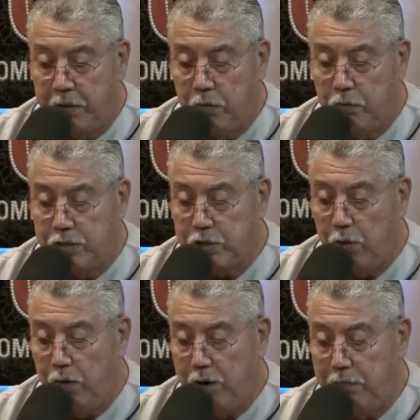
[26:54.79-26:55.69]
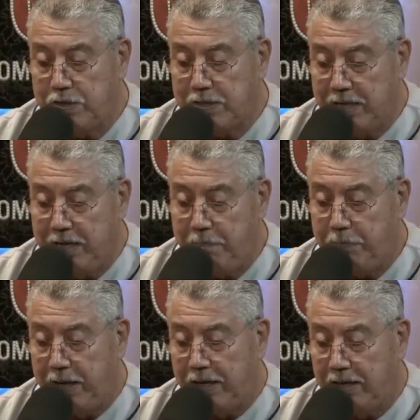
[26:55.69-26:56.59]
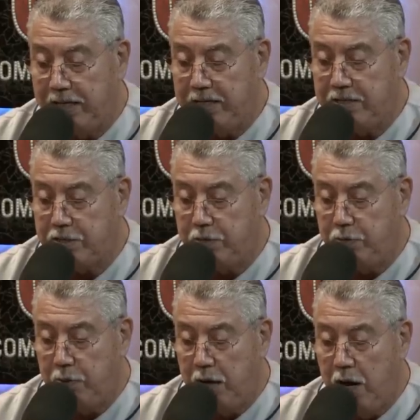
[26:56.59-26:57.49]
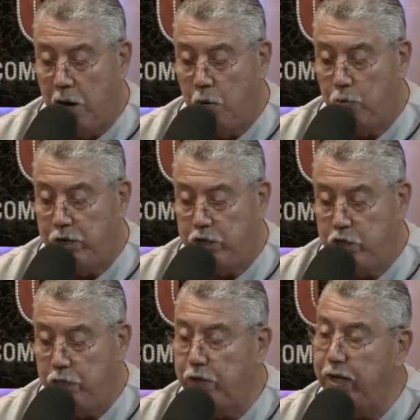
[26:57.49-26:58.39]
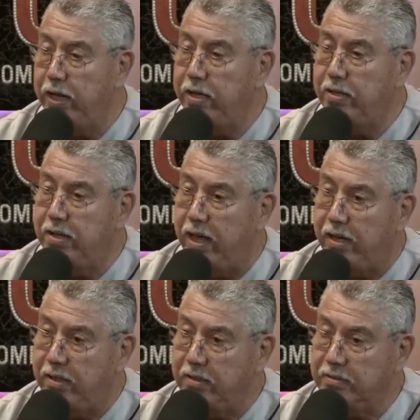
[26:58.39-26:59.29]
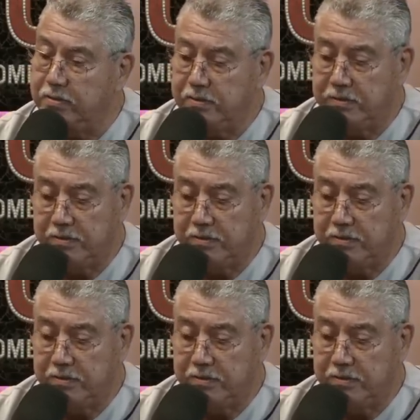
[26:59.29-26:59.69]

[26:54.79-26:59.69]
Restorative sleep that leads to rejuvenated day. You